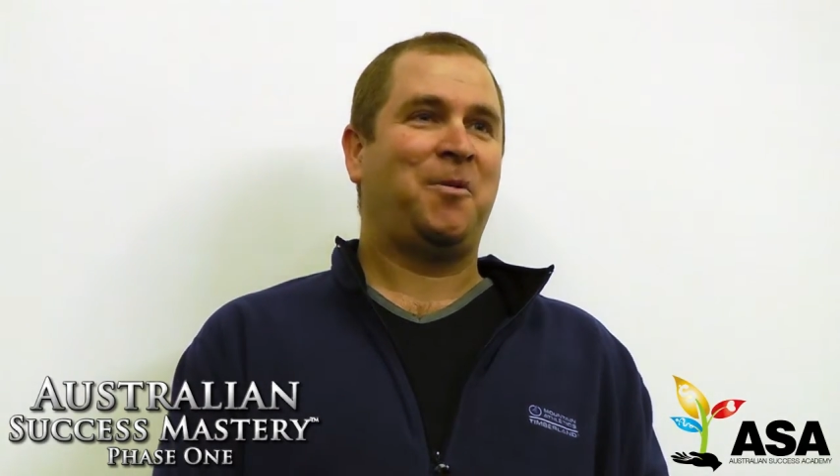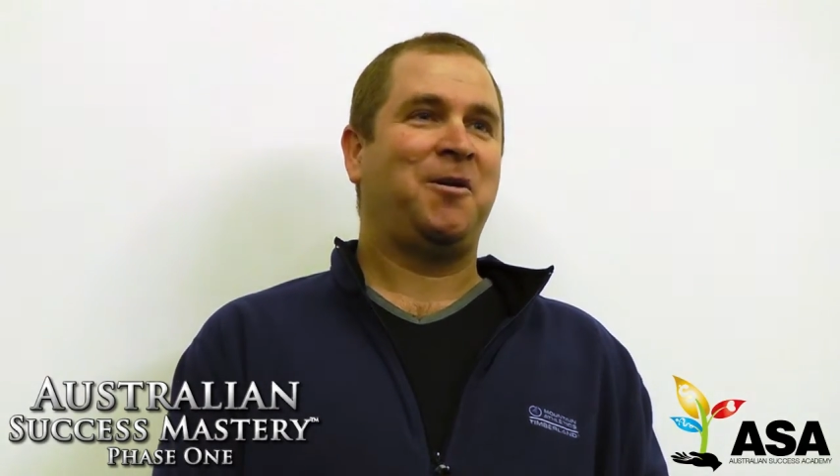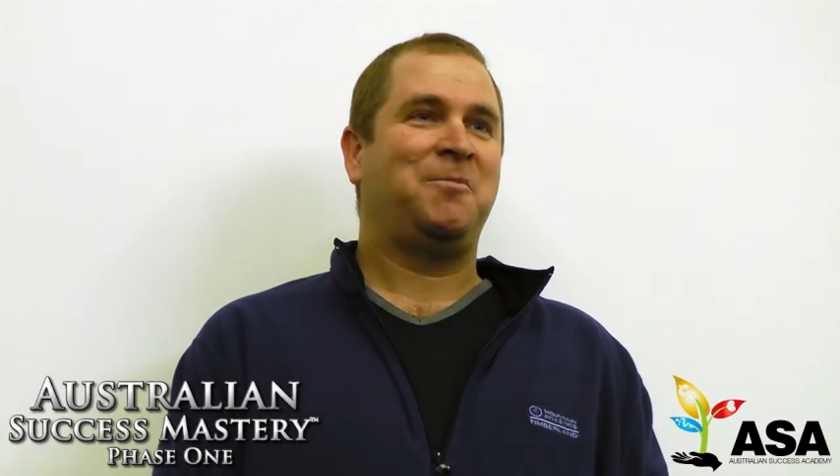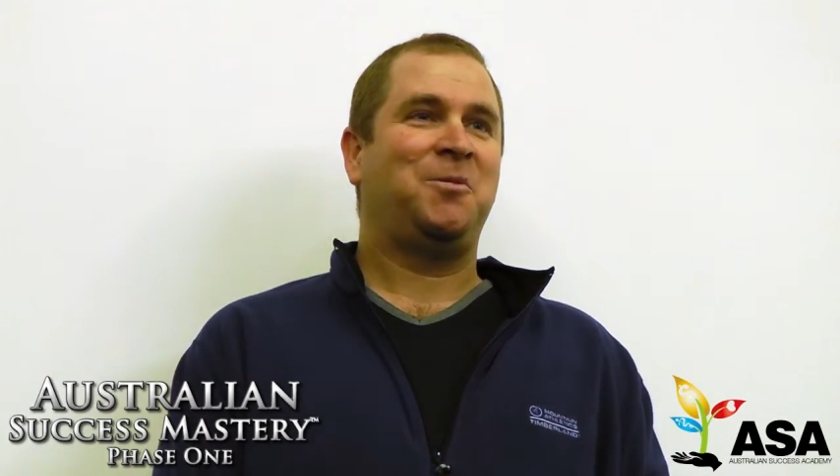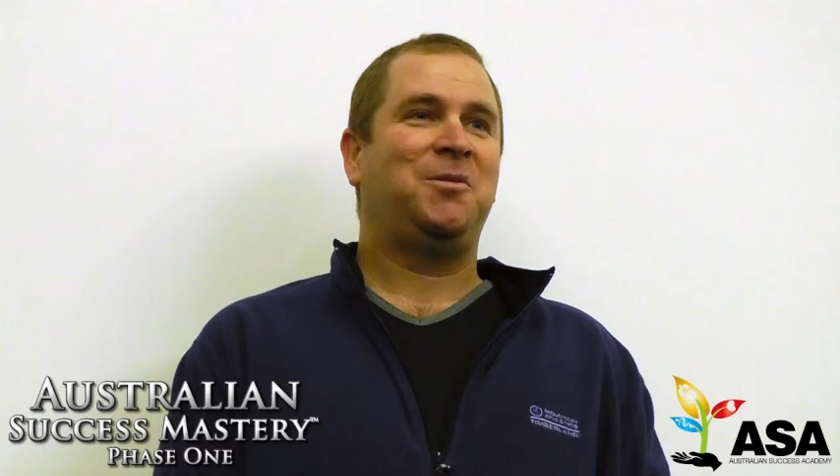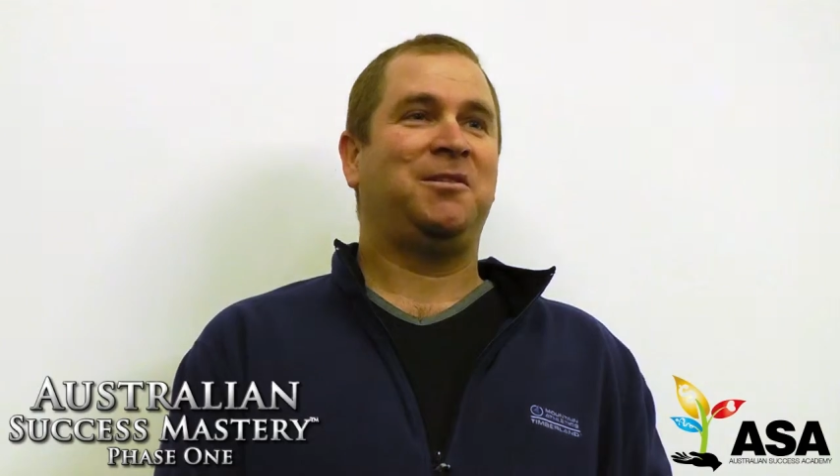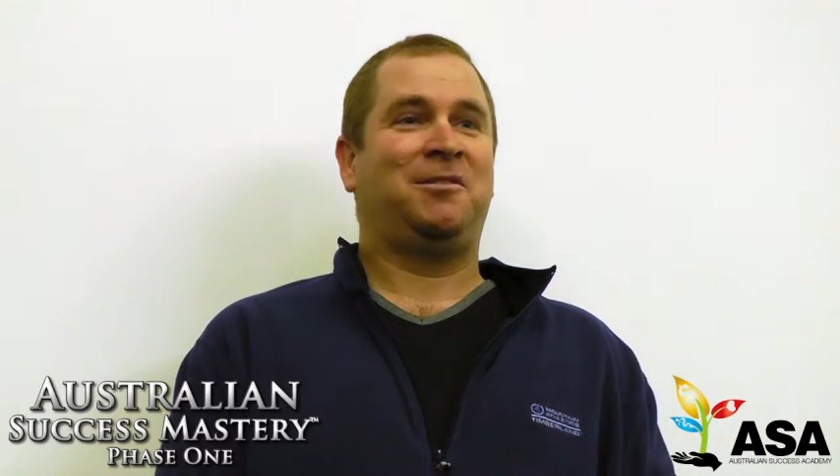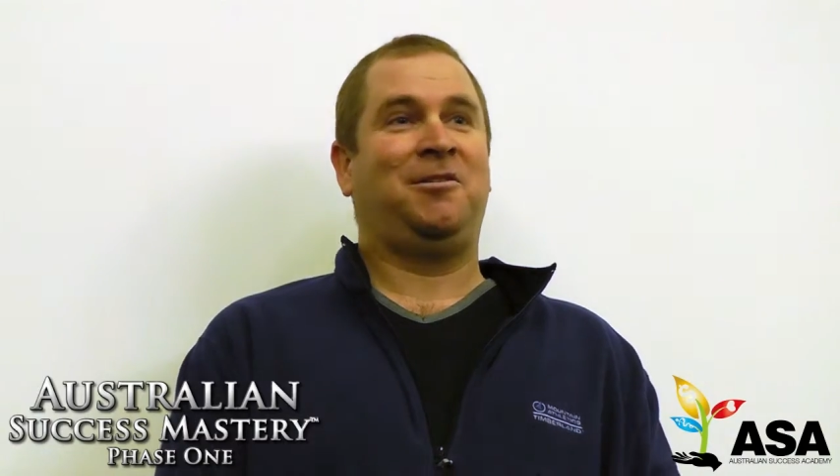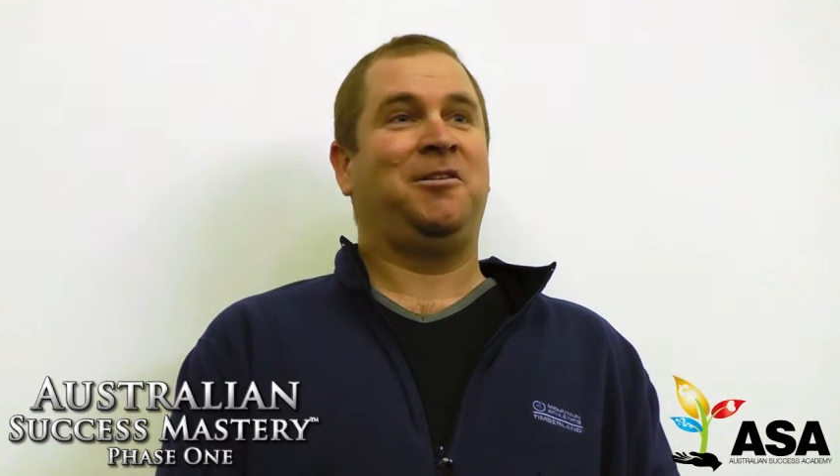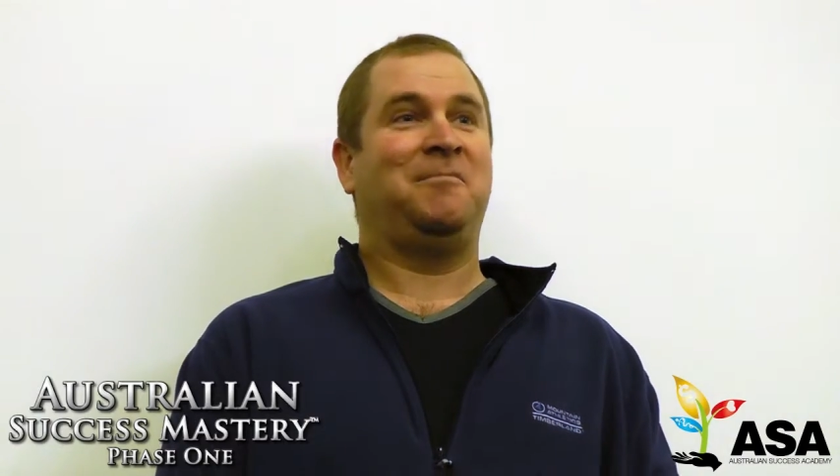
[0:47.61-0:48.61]
people,
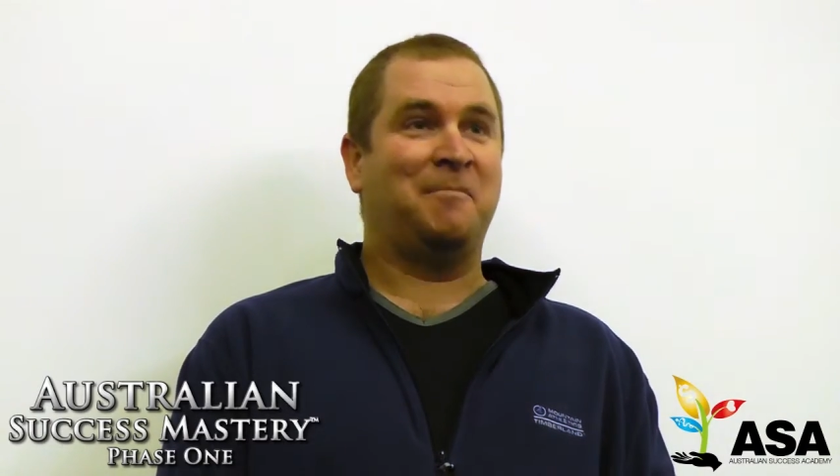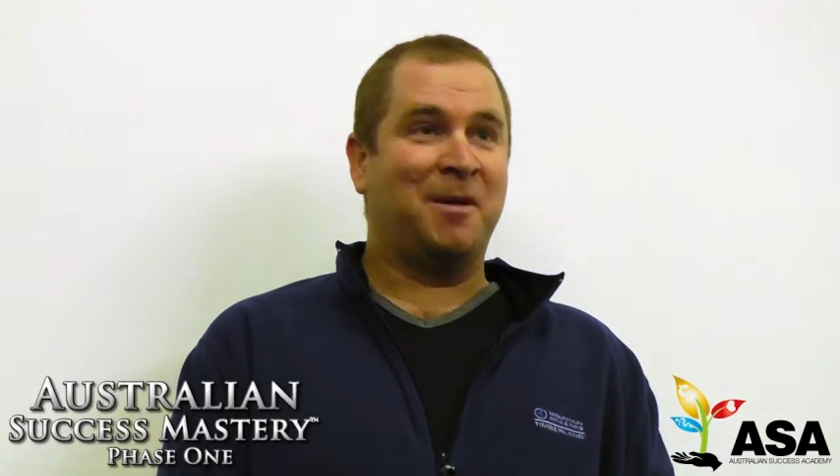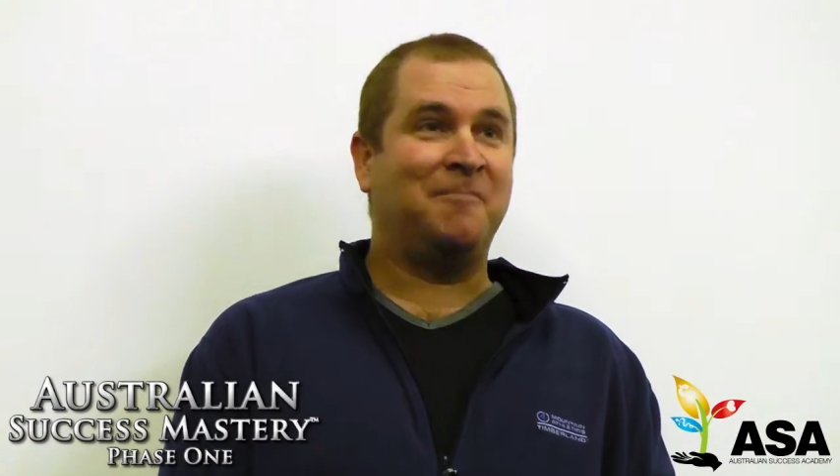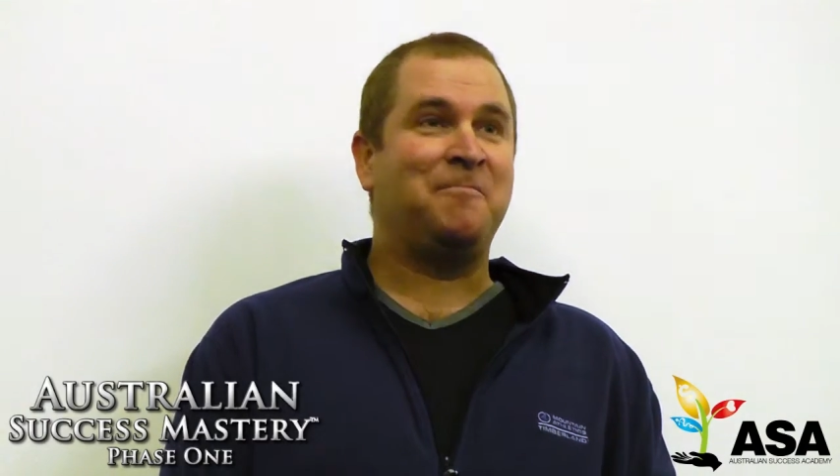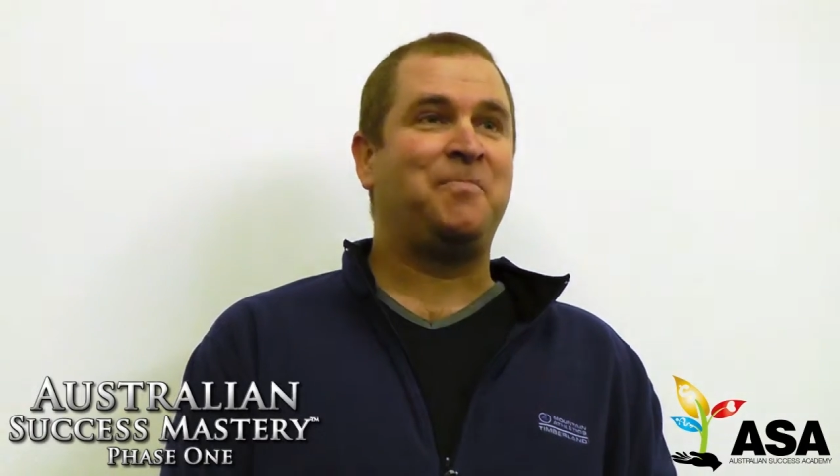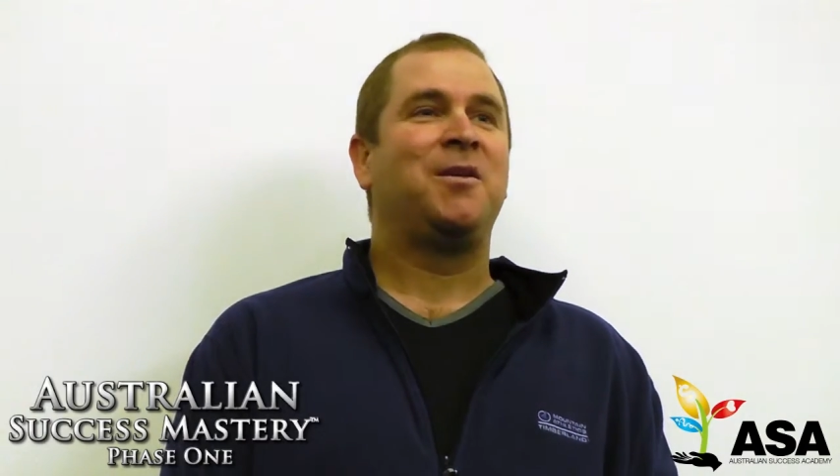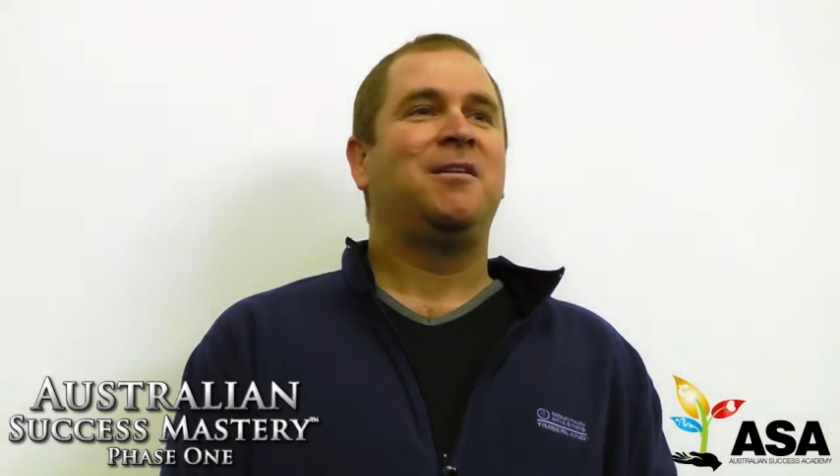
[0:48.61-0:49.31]
including my mum,